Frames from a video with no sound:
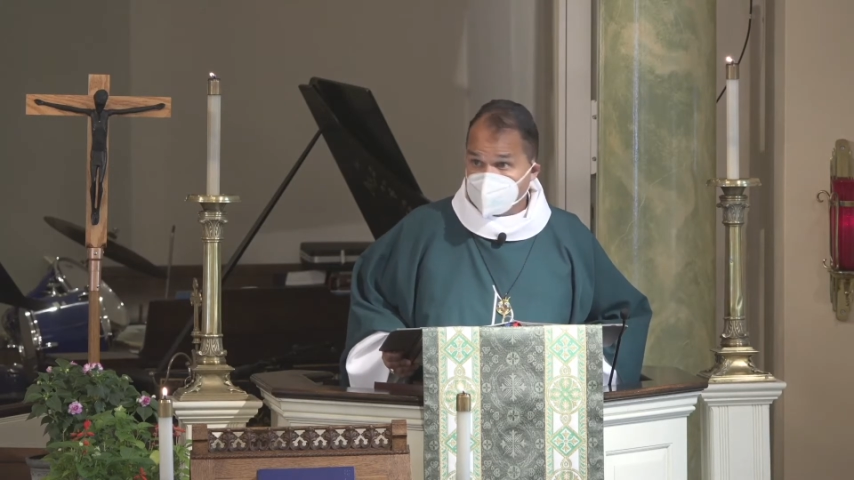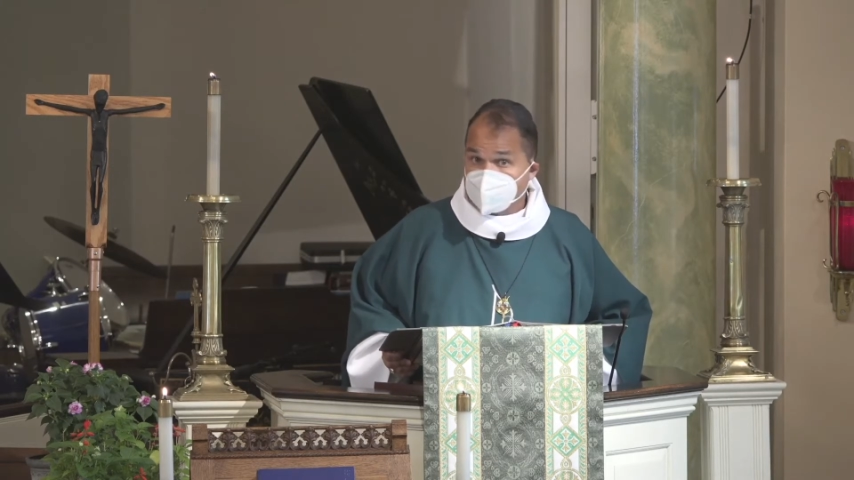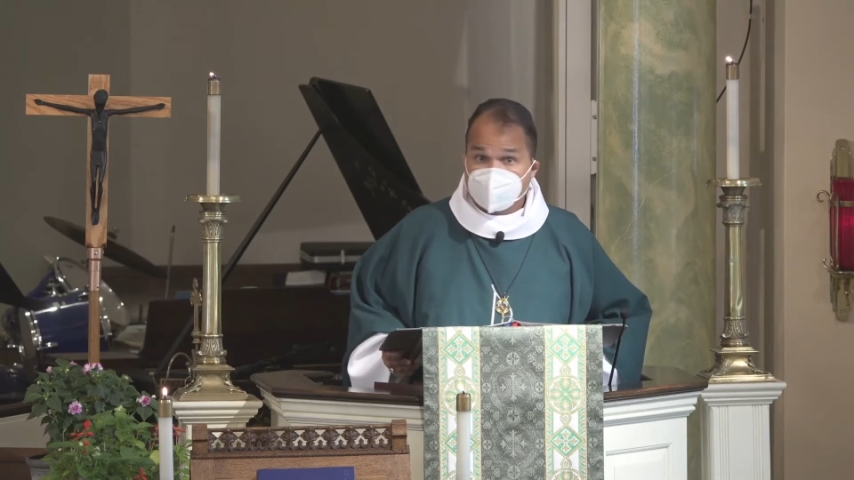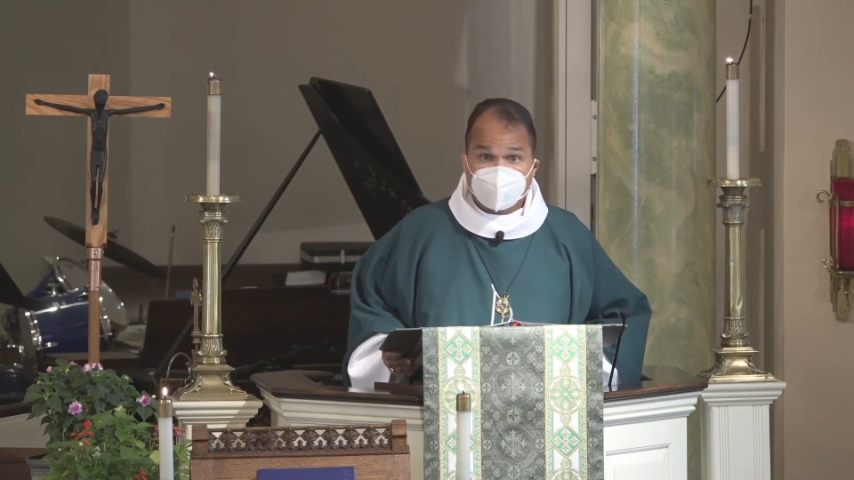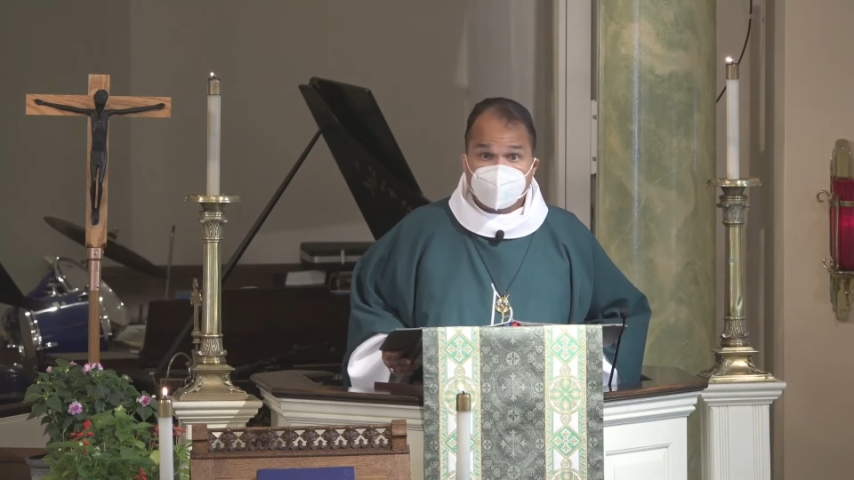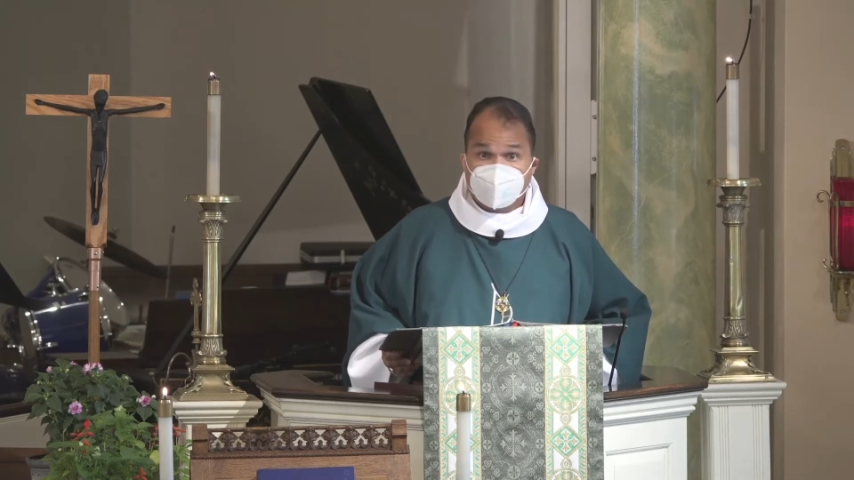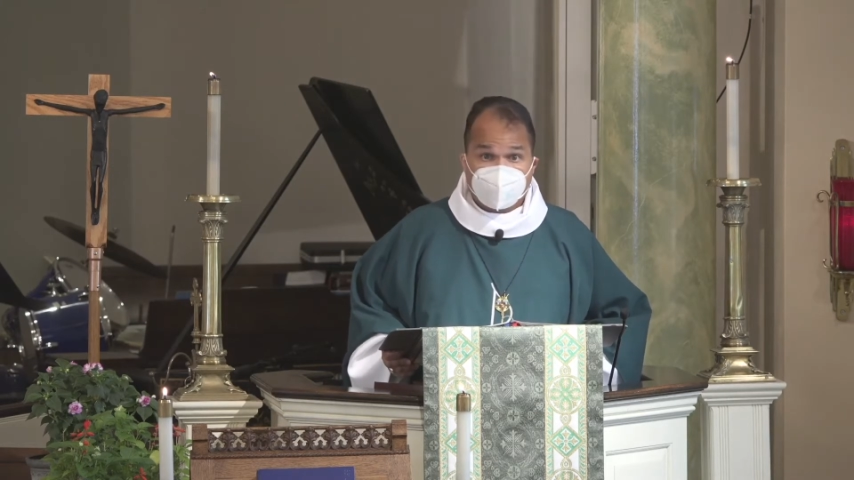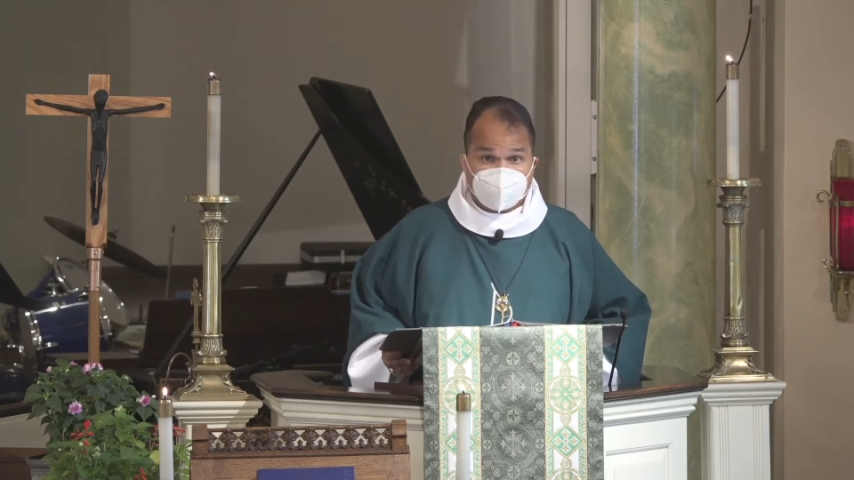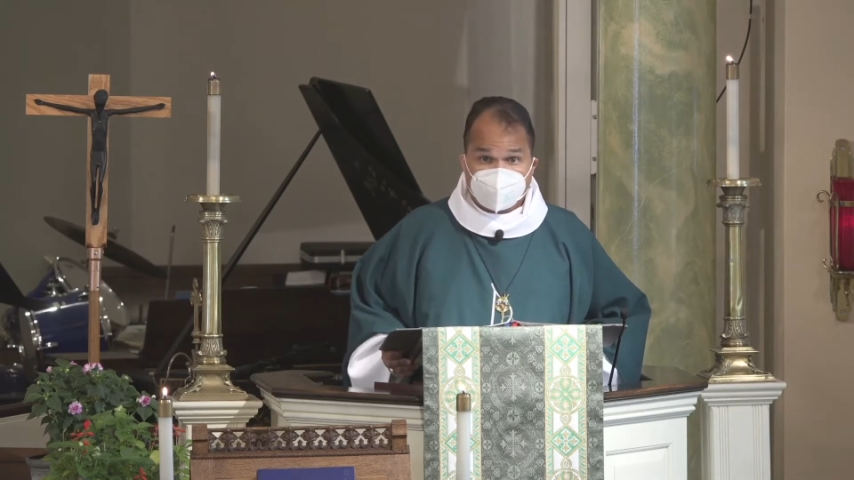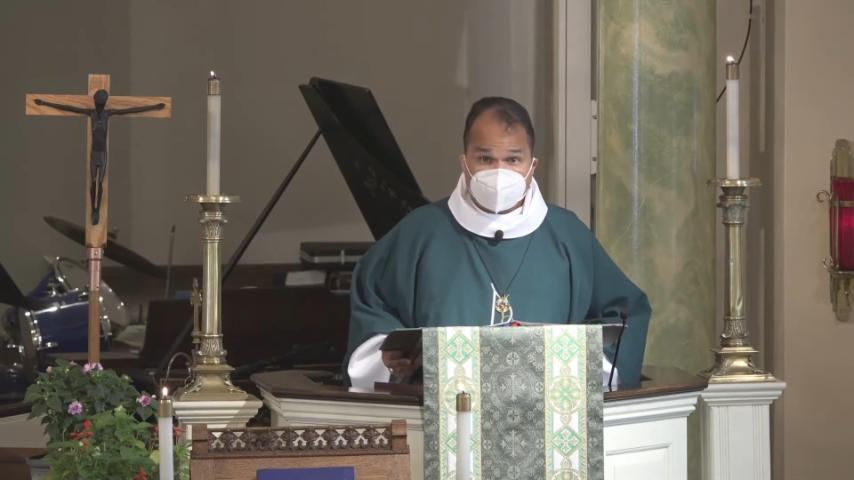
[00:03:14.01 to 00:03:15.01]
from the herd of
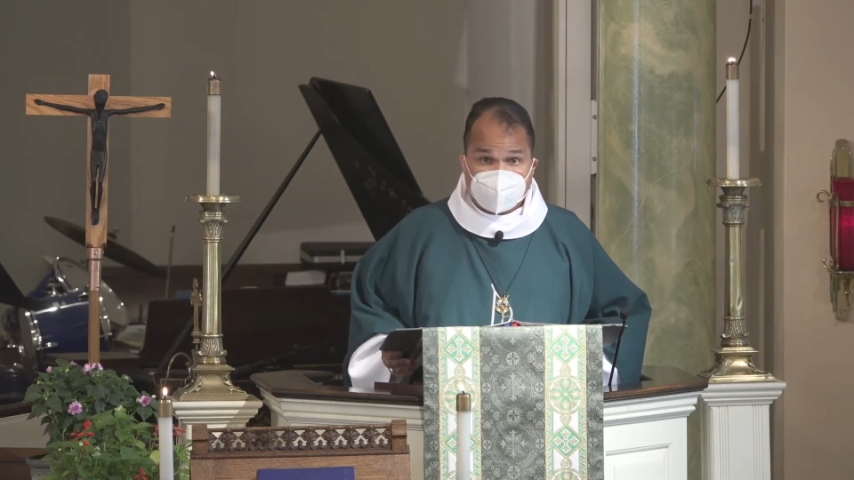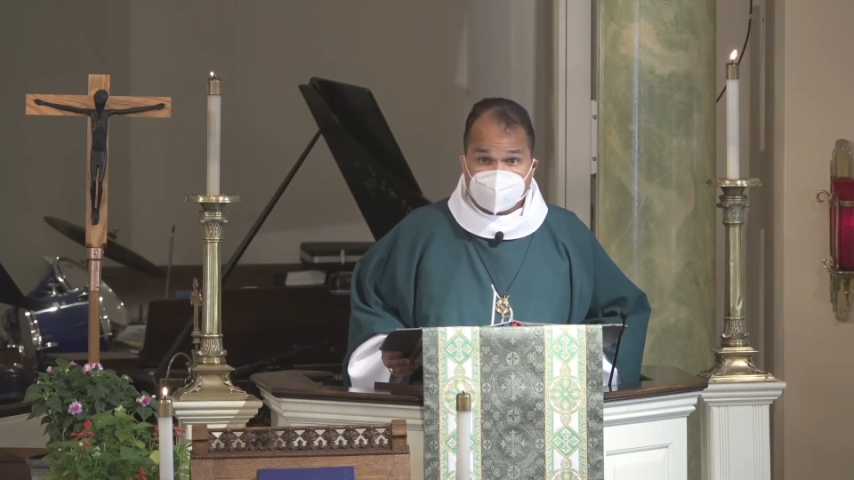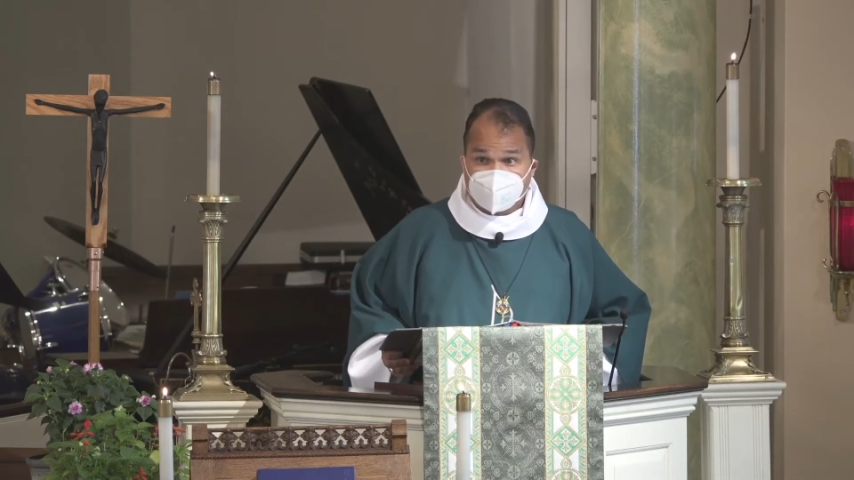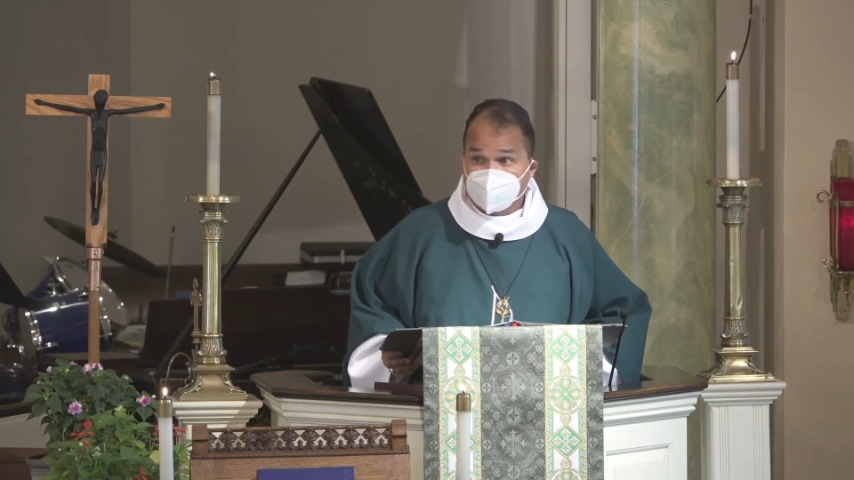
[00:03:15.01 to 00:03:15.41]
cattle,